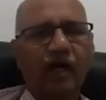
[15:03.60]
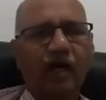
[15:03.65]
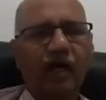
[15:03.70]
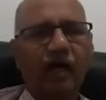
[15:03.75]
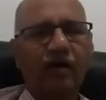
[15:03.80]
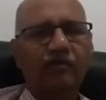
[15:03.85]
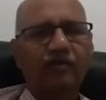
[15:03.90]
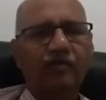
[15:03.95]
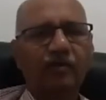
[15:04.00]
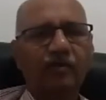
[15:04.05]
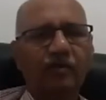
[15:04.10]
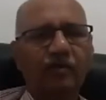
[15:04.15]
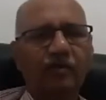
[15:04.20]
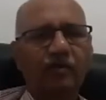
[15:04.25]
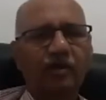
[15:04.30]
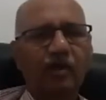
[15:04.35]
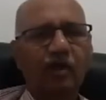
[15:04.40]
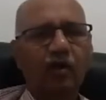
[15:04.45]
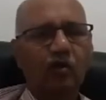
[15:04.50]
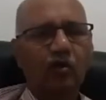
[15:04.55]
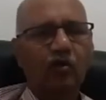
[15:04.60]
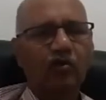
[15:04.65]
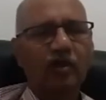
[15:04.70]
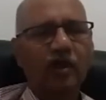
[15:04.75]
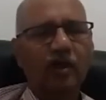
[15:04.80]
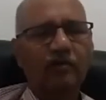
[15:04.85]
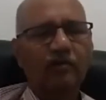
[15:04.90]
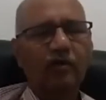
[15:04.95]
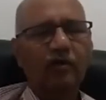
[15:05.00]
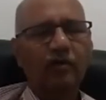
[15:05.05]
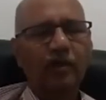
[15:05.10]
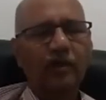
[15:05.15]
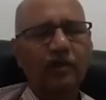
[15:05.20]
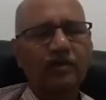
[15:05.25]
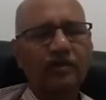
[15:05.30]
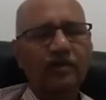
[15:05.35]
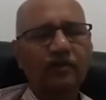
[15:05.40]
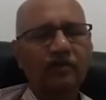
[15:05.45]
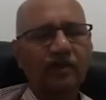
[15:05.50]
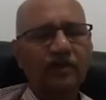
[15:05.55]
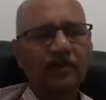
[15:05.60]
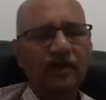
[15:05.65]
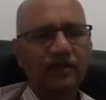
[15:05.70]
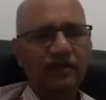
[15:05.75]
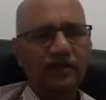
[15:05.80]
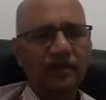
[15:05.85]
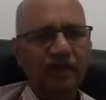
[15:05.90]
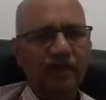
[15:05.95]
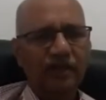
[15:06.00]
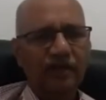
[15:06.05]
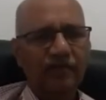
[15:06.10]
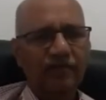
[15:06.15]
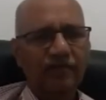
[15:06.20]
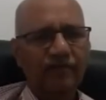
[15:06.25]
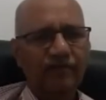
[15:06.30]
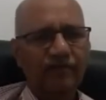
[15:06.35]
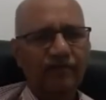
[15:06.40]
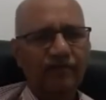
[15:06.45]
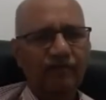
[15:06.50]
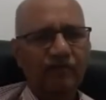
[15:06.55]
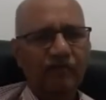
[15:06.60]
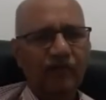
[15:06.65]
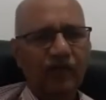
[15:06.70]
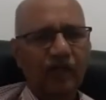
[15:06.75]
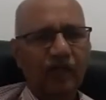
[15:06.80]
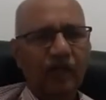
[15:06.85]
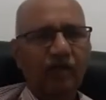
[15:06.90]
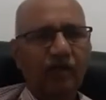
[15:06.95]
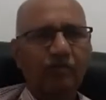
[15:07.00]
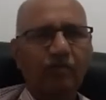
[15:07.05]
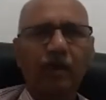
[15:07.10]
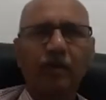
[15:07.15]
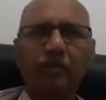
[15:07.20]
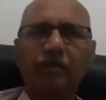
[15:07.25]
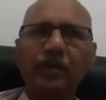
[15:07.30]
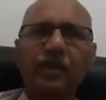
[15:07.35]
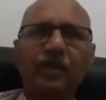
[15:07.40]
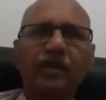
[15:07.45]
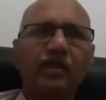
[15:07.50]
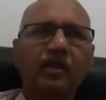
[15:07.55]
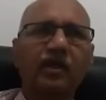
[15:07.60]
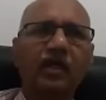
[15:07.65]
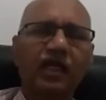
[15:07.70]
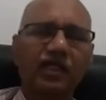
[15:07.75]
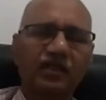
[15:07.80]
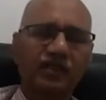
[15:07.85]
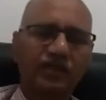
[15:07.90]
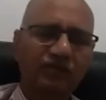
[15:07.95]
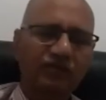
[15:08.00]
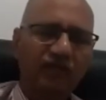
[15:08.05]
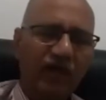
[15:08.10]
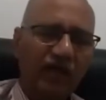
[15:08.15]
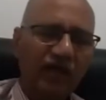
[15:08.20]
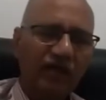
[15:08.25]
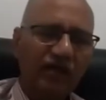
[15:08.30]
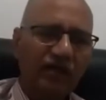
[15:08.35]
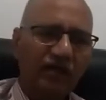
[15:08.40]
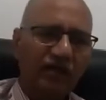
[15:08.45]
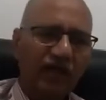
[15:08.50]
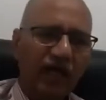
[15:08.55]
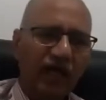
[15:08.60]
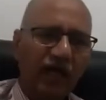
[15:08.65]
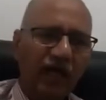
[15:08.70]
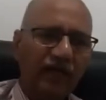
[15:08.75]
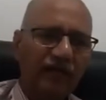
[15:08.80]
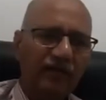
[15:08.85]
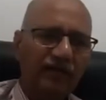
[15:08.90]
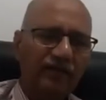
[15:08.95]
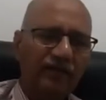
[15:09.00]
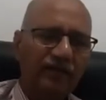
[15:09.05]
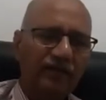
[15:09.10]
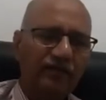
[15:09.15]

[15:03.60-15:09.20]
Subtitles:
of the growth of human civilization may be classified as